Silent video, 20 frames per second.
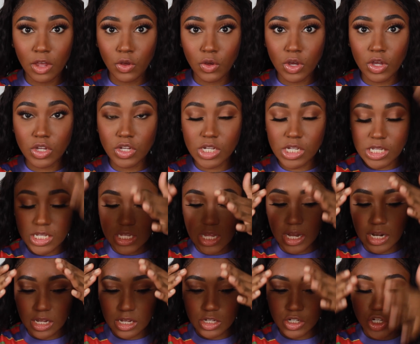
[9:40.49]
You can just
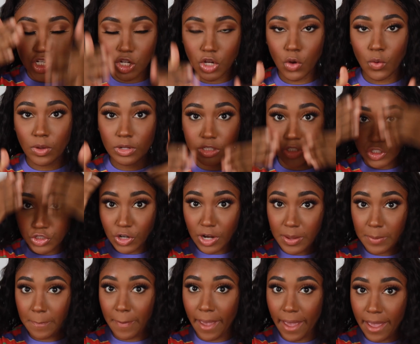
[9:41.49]
set it going
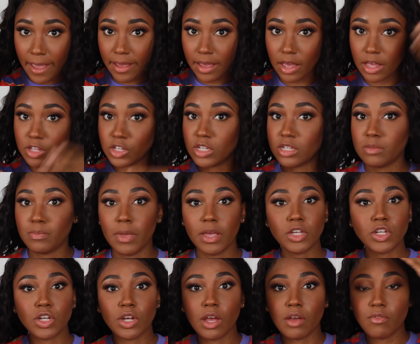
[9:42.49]
straight back and just make
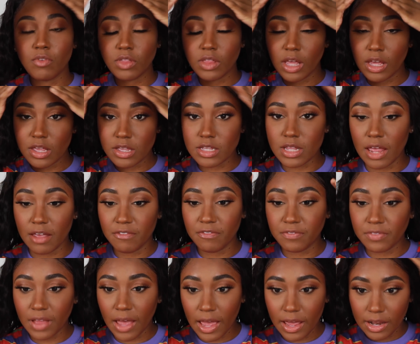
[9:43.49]
sure everything is like
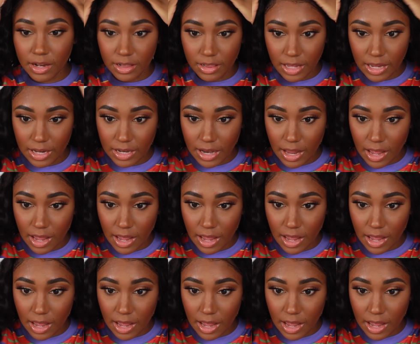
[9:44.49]
flat and laid